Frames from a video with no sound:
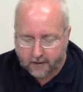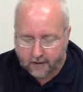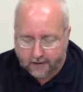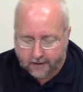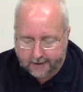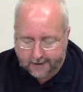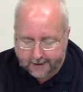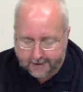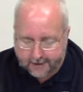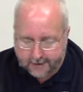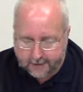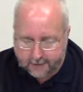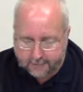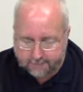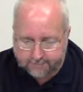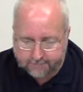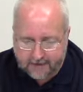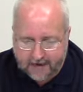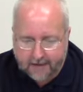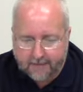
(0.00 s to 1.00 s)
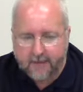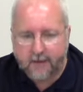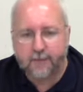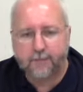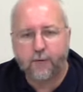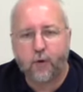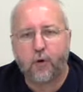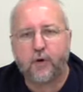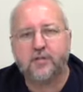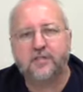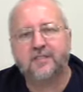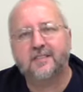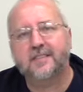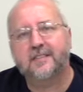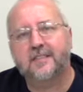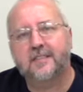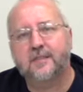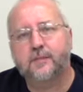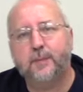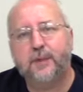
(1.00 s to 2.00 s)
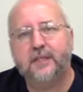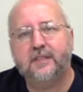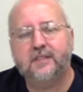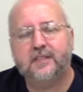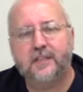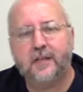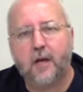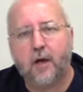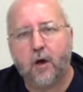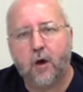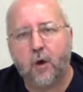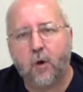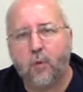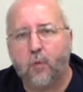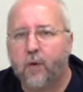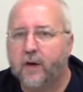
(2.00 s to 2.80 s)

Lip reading: And then of course, since it's PTO,